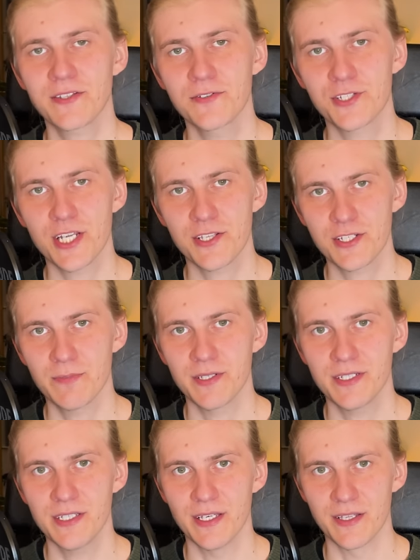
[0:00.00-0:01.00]
to
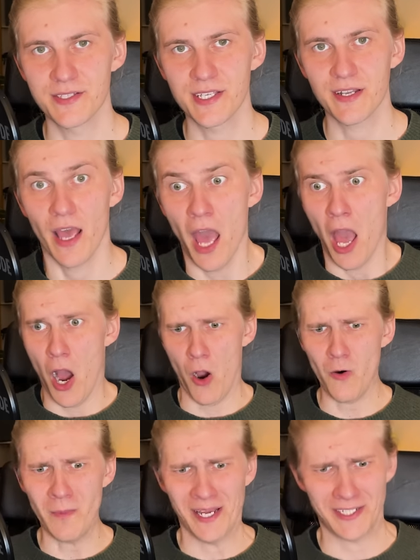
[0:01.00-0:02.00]
ChatGPT and said,
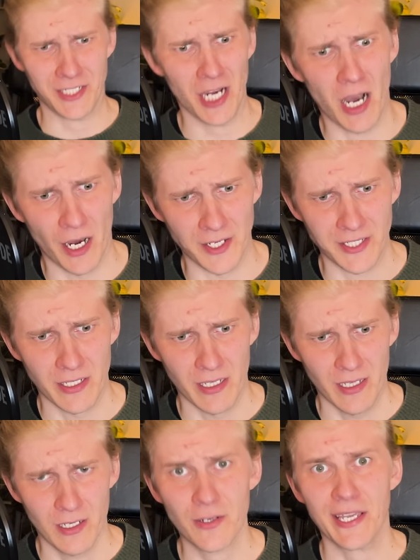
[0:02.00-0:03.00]
oh my god,
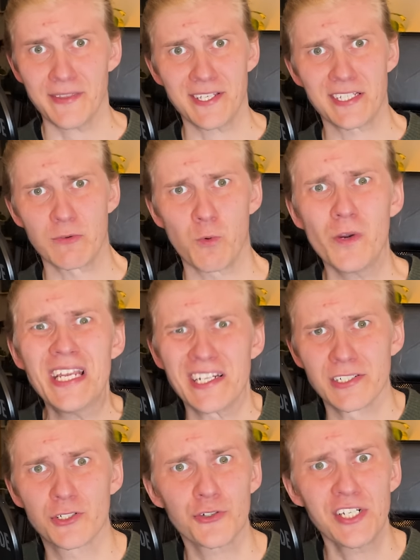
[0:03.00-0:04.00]
Look at this
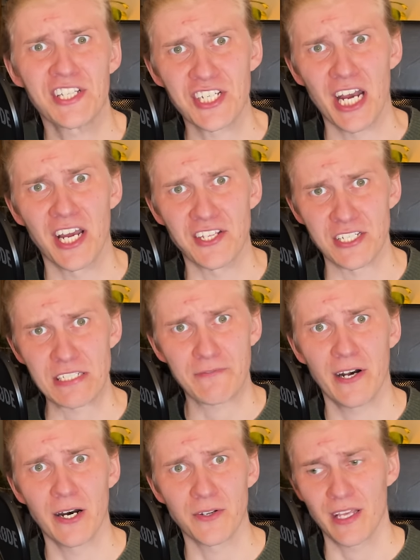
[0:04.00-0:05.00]
weird creature I just
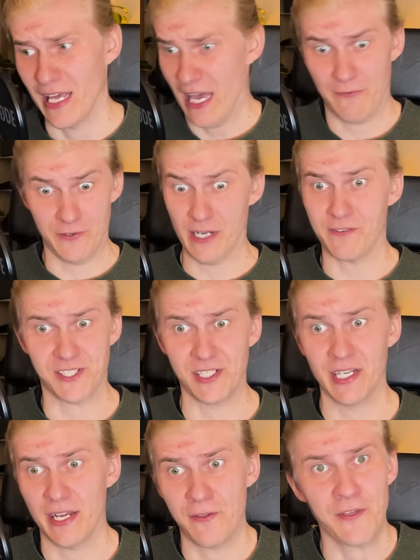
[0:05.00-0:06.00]
found. I've never
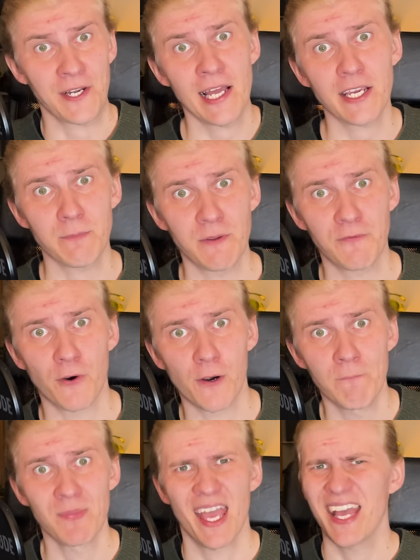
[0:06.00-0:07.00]
seen anything like it before.
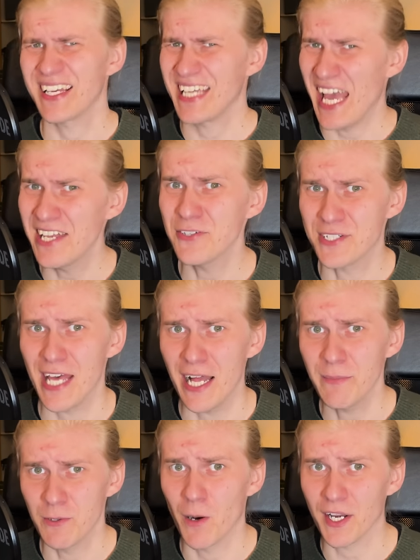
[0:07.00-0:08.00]
Can you tell
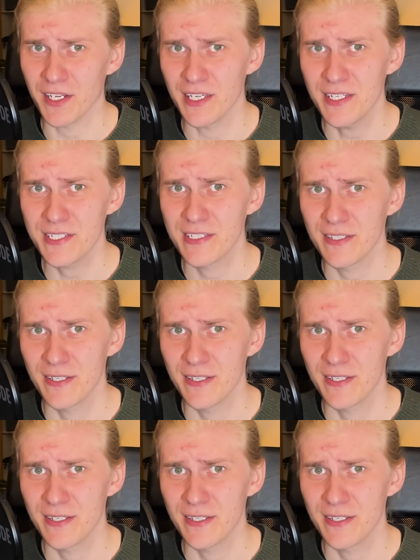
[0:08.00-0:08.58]
me what it is?